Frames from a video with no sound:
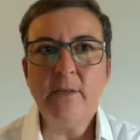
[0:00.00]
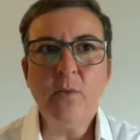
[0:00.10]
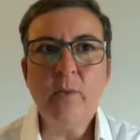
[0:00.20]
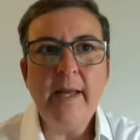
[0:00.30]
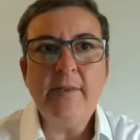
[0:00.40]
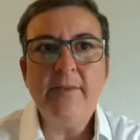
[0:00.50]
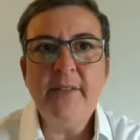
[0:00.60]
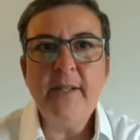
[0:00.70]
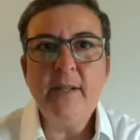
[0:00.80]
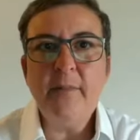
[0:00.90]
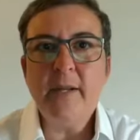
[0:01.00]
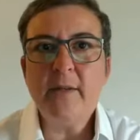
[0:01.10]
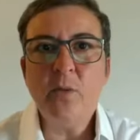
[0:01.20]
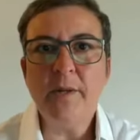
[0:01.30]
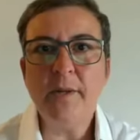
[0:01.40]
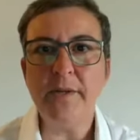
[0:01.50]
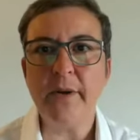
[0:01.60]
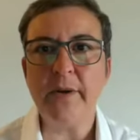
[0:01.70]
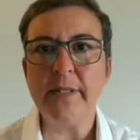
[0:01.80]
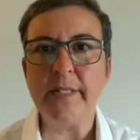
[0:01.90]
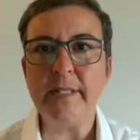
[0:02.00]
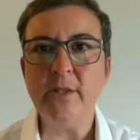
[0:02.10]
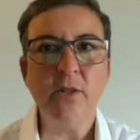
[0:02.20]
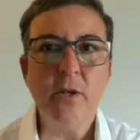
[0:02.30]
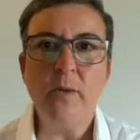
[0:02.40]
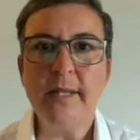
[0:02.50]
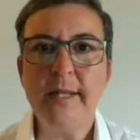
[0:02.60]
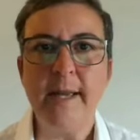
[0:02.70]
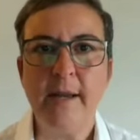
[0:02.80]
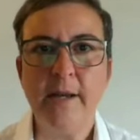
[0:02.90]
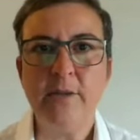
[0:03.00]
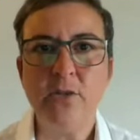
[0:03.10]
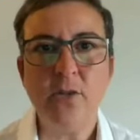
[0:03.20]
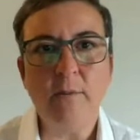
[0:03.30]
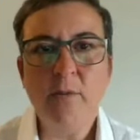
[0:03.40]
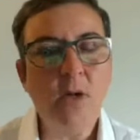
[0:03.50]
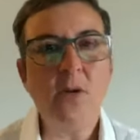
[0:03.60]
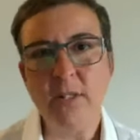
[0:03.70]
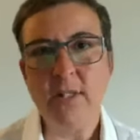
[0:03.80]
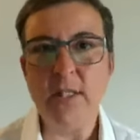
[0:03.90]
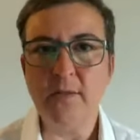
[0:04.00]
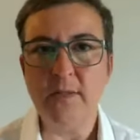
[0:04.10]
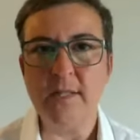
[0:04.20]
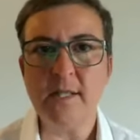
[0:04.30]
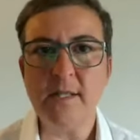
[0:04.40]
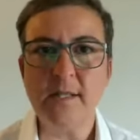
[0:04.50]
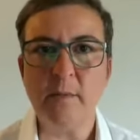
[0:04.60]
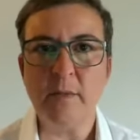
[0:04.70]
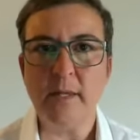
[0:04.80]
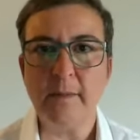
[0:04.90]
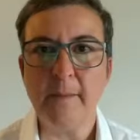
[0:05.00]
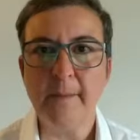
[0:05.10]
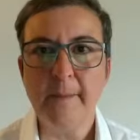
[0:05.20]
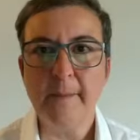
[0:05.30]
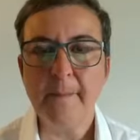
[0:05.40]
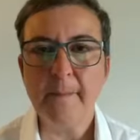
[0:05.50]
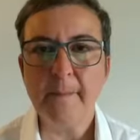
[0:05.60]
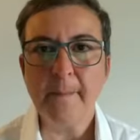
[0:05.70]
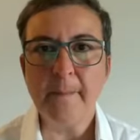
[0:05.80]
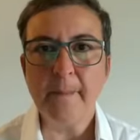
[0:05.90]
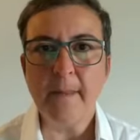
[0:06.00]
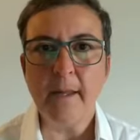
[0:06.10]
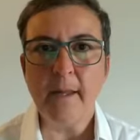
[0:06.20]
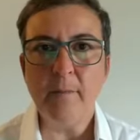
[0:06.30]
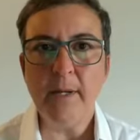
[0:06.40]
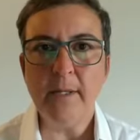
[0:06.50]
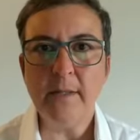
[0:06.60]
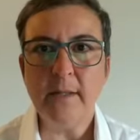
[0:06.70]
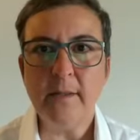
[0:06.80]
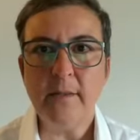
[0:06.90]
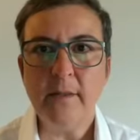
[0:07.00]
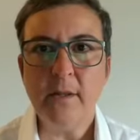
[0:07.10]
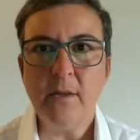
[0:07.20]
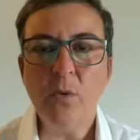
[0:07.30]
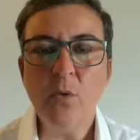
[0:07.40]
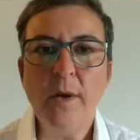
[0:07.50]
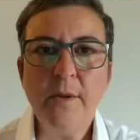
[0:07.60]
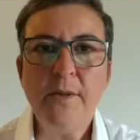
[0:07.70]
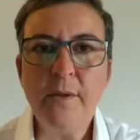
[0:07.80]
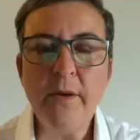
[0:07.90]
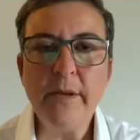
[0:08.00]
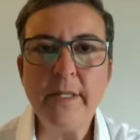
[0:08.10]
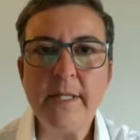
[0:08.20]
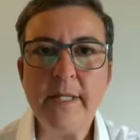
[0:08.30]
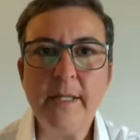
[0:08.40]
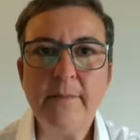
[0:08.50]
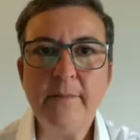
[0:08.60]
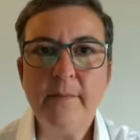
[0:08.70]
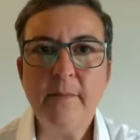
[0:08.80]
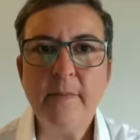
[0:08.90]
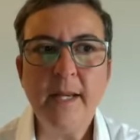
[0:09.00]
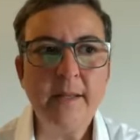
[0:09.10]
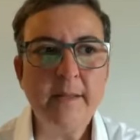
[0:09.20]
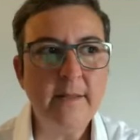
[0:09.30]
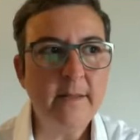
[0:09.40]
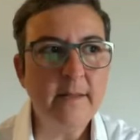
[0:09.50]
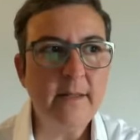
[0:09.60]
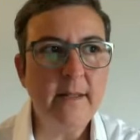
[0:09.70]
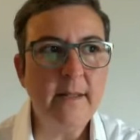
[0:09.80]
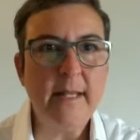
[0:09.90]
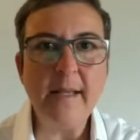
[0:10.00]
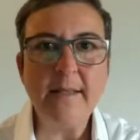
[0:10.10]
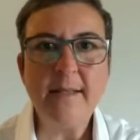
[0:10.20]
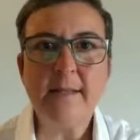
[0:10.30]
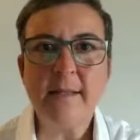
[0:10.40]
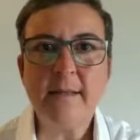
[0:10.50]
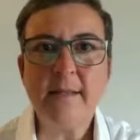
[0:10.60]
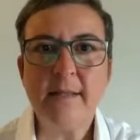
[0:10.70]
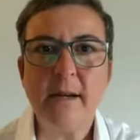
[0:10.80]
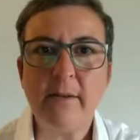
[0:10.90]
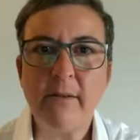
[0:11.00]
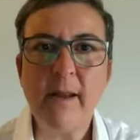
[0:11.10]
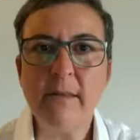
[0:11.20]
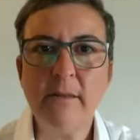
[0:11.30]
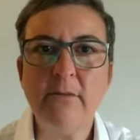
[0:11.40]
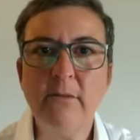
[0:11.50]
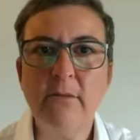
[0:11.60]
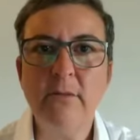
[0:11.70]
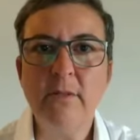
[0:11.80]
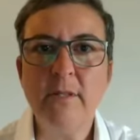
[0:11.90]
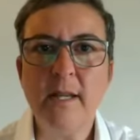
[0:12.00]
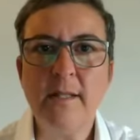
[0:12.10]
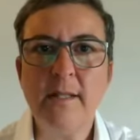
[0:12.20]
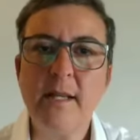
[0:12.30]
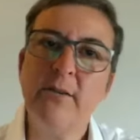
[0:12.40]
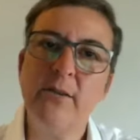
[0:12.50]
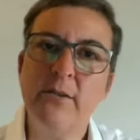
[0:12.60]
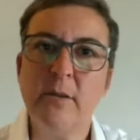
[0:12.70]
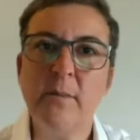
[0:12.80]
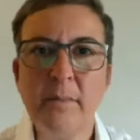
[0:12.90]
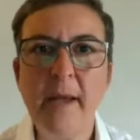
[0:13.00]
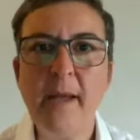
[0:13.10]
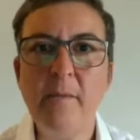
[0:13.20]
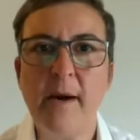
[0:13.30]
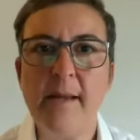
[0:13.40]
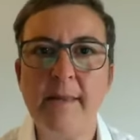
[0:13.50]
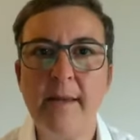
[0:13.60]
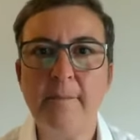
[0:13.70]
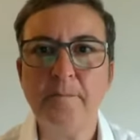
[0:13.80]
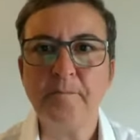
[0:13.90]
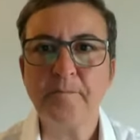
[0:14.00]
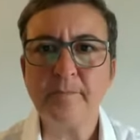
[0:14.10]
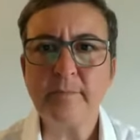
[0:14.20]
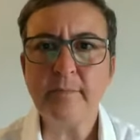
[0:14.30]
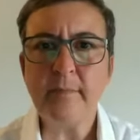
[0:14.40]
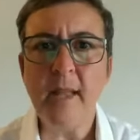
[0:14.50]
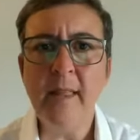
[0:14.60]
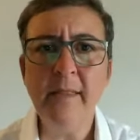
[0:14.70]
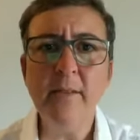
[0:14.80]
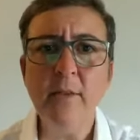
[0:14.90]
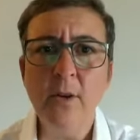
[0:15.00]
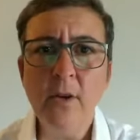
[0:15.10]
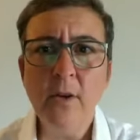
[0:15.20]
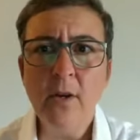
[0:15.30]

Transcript: the way I feel about the one authority, no one cares. So I'm not going to even say something. But the one authority that gets to, to create the rules and tell you to obey by them and then